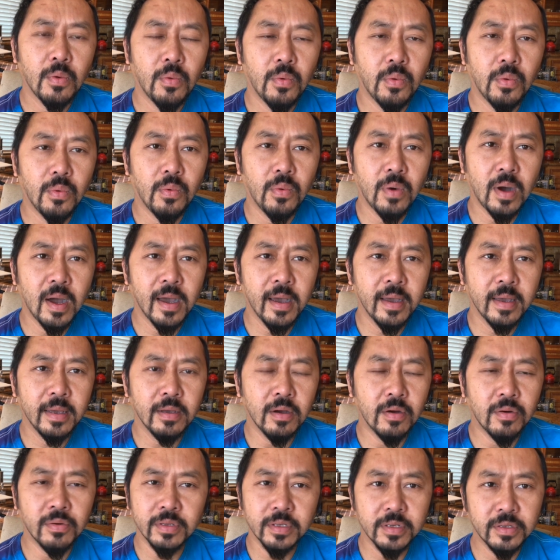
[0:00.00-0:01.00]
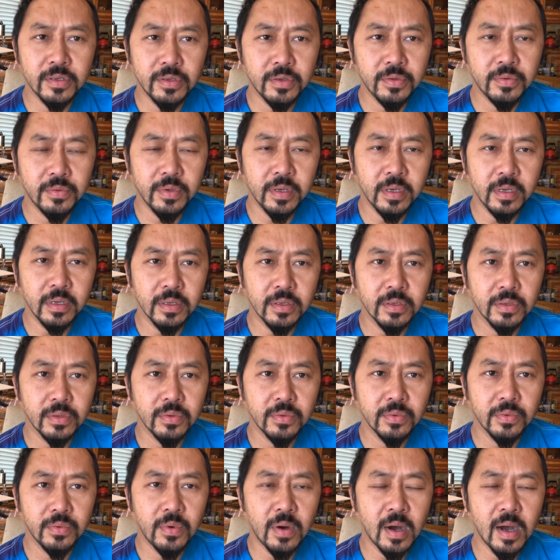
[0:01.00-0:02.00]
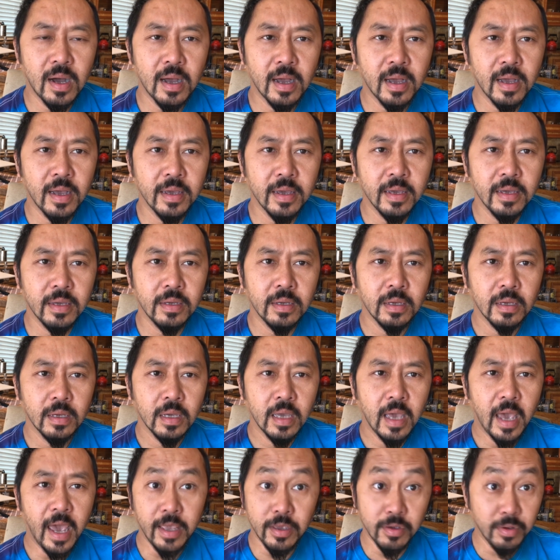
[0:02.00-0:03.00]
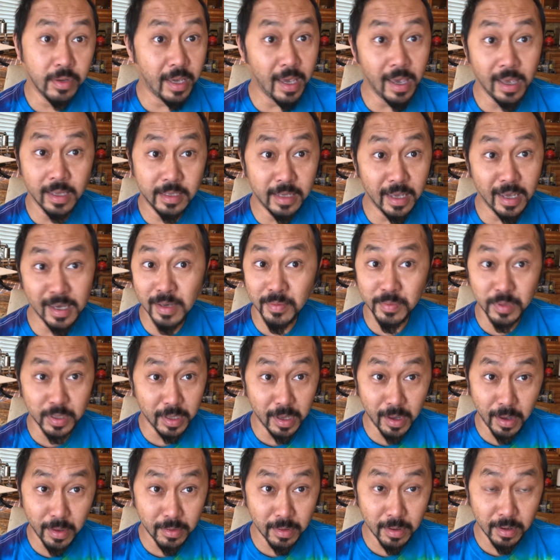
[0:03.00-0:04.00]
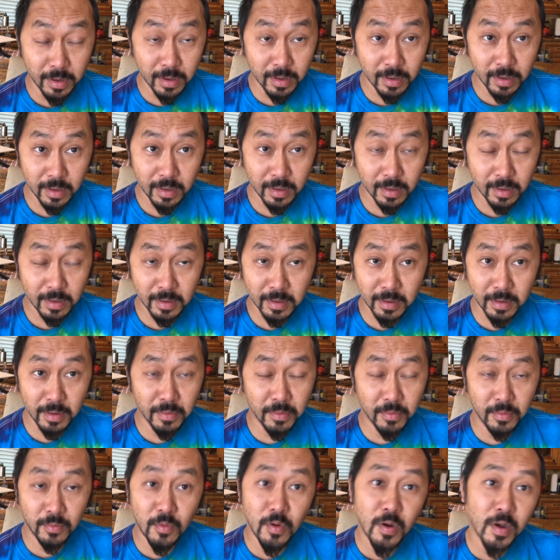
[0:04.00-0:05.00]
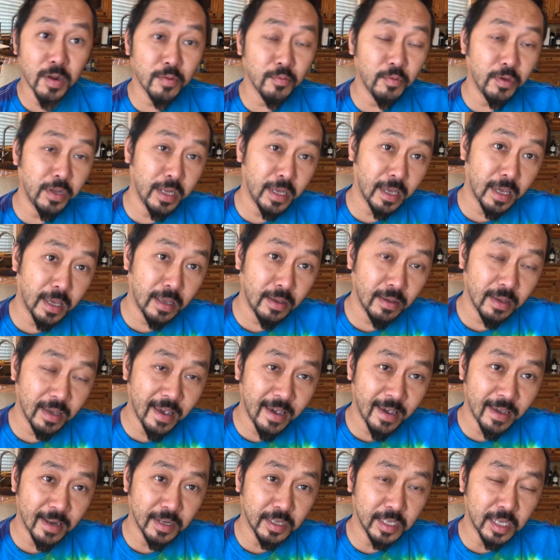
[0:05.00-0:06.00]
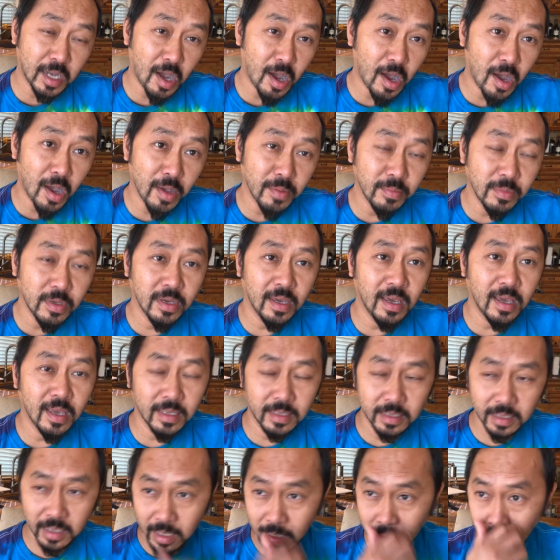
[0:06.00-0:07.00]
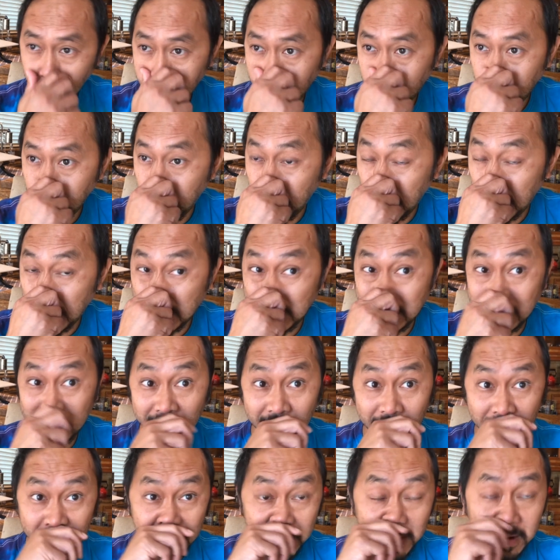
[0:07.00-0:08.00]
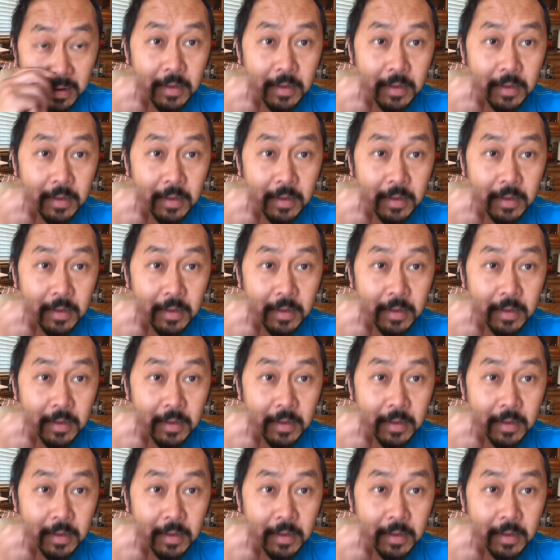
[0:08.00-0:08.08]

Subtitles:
Why only 2 weeks? Why? And you can't take them together. They're 1 week at a time. You can't take 2 weeks together.